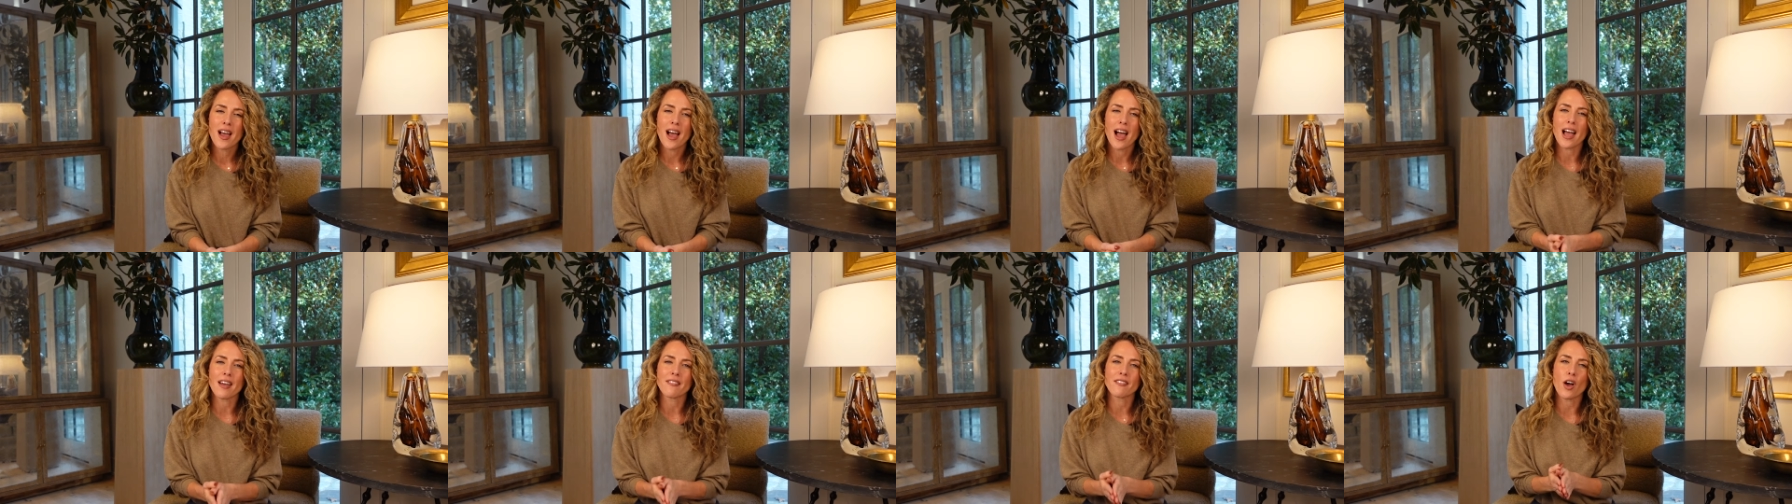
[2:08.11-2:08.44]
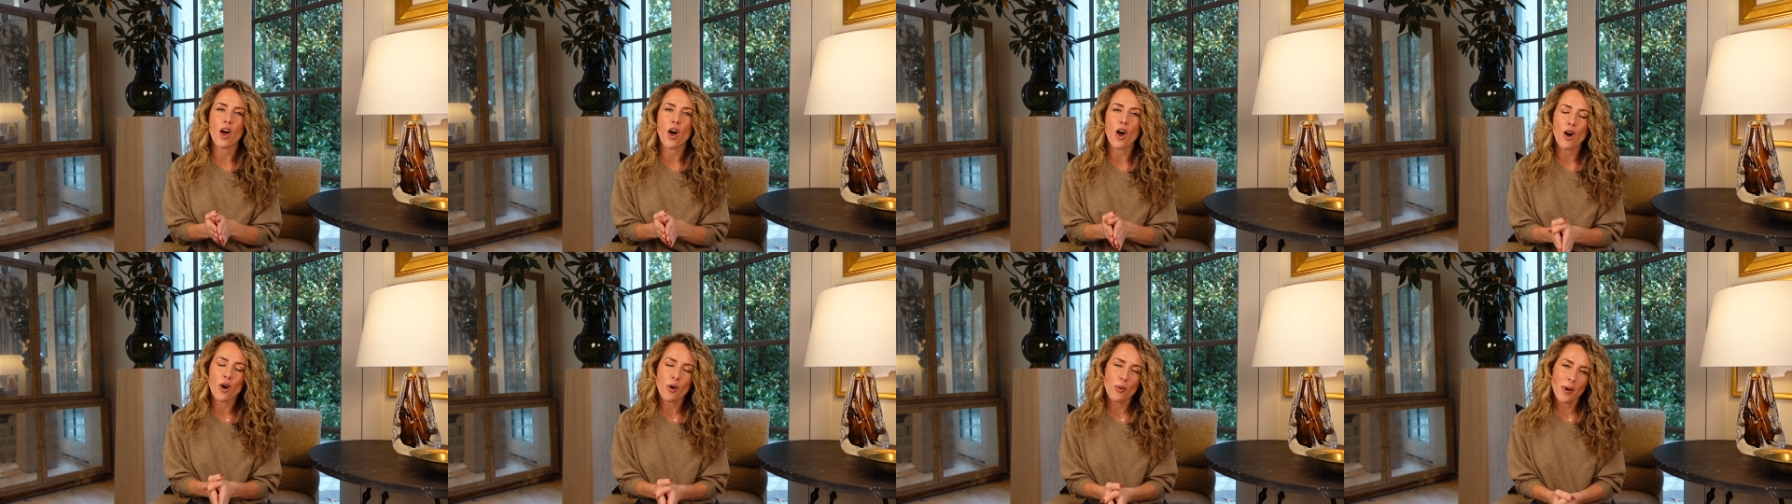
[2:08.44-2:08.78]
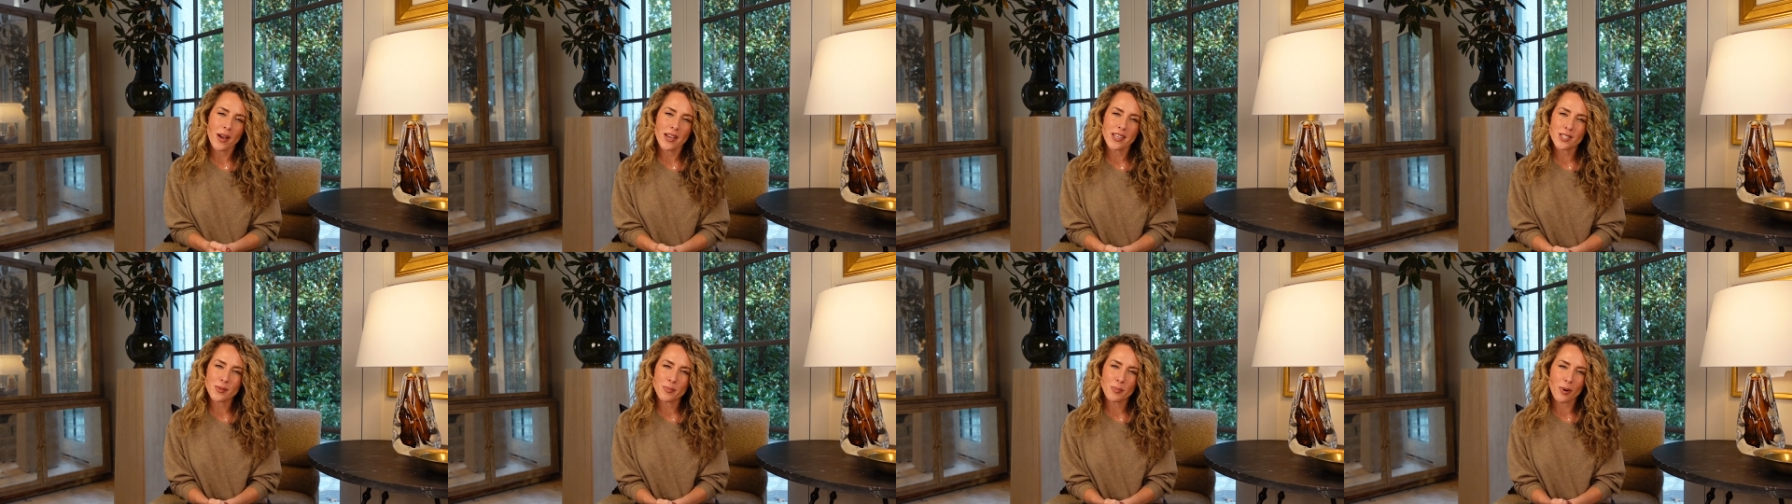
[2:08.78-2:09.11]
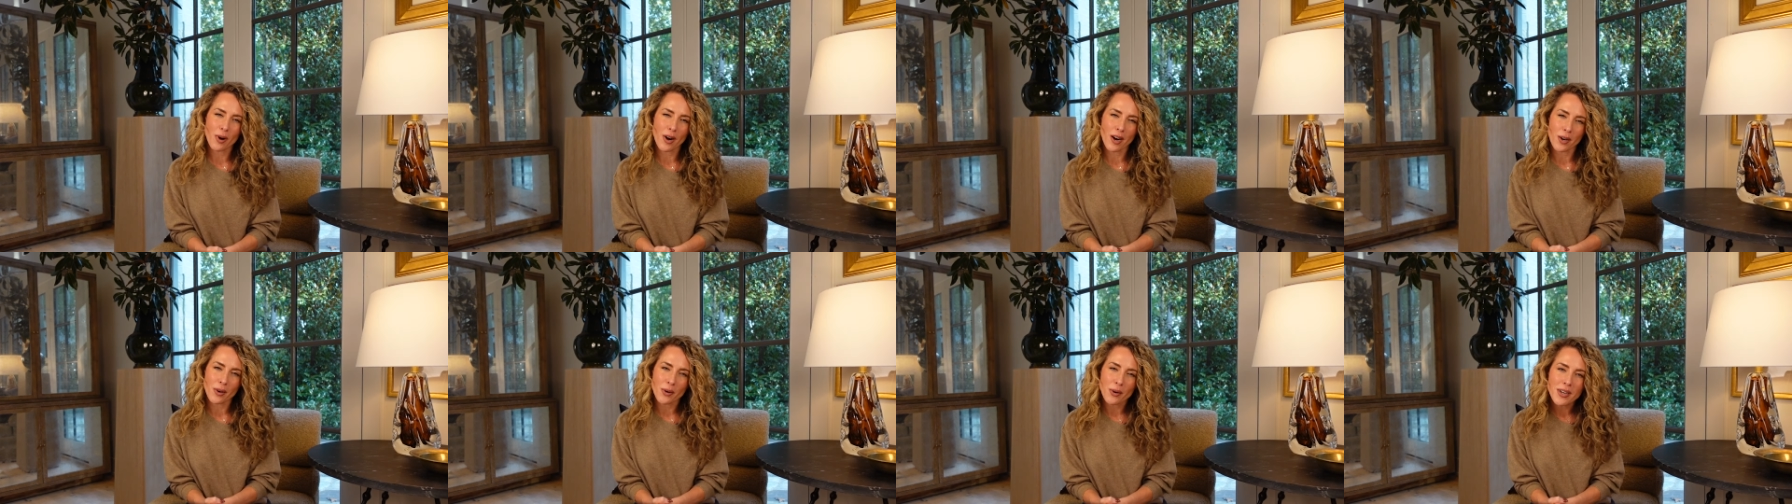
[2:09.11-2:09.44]
I've always
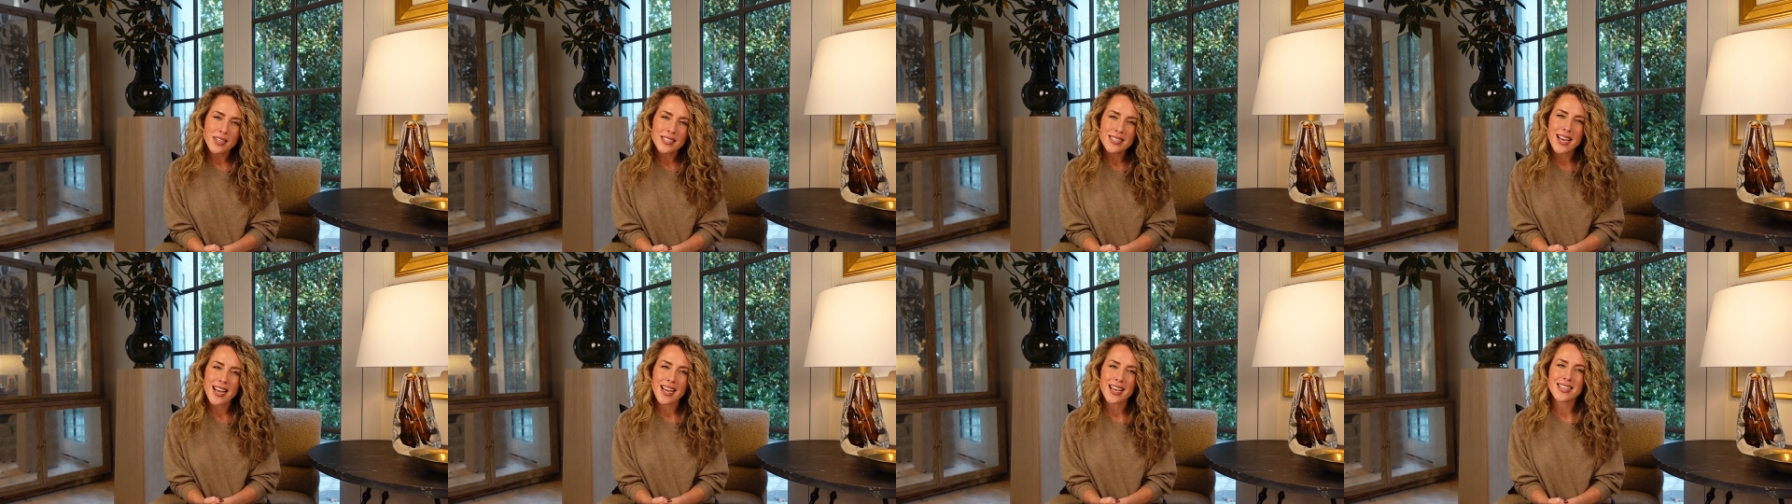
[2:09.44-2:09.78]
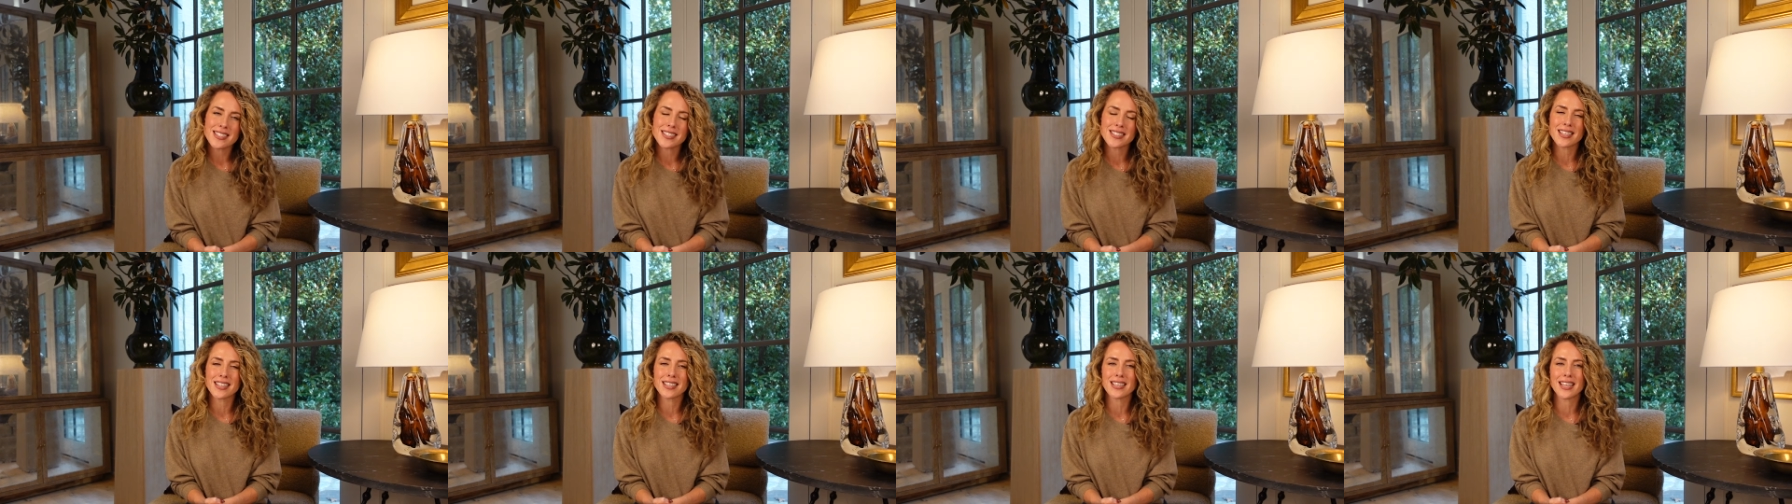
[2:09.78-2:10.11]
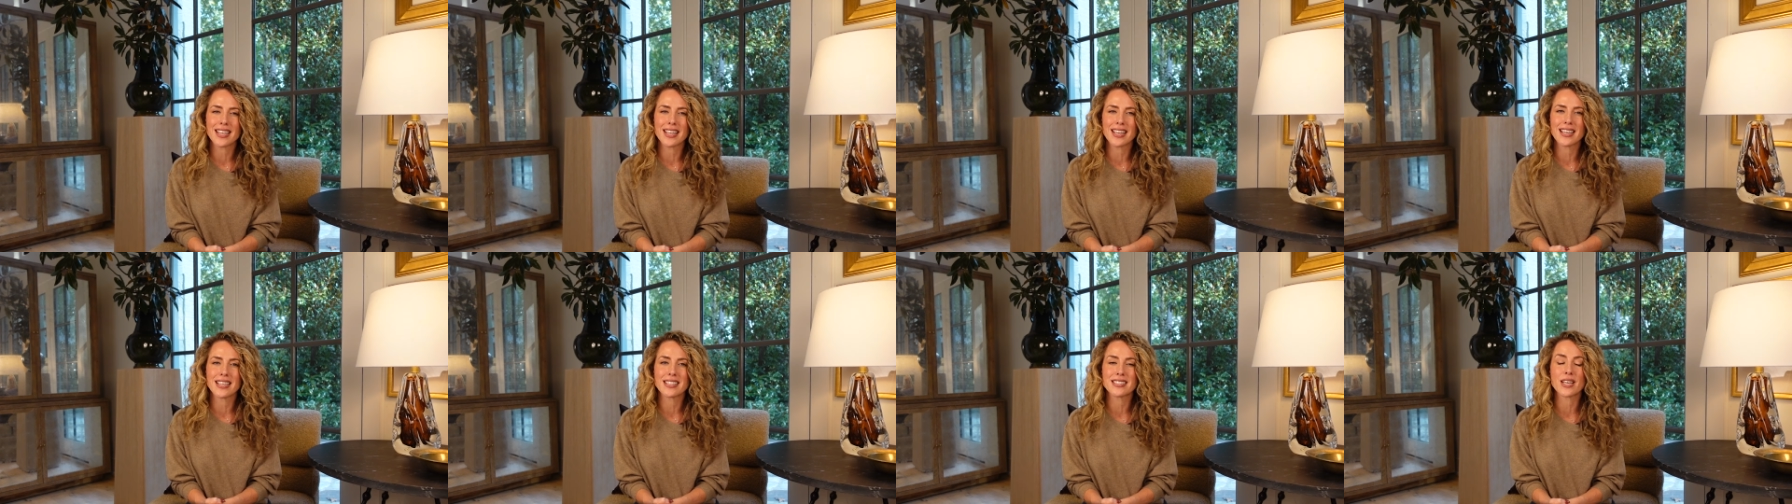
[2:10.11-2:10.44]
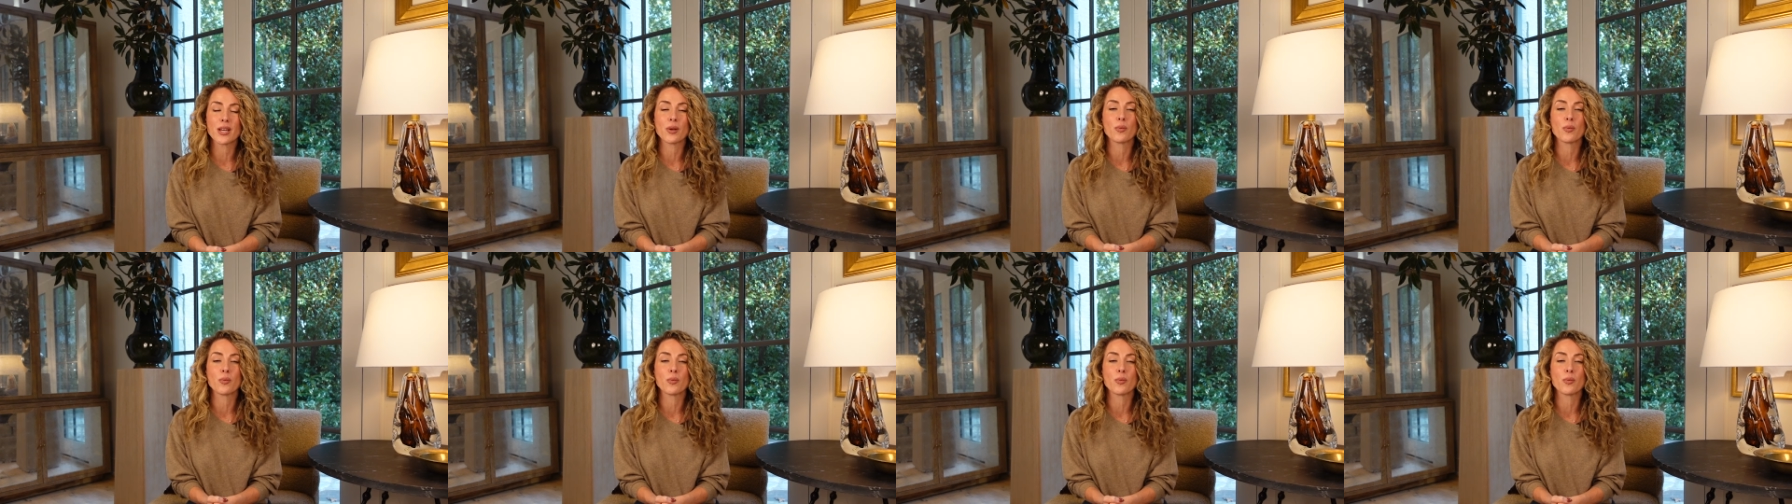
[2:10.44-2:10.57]
prioritized the needs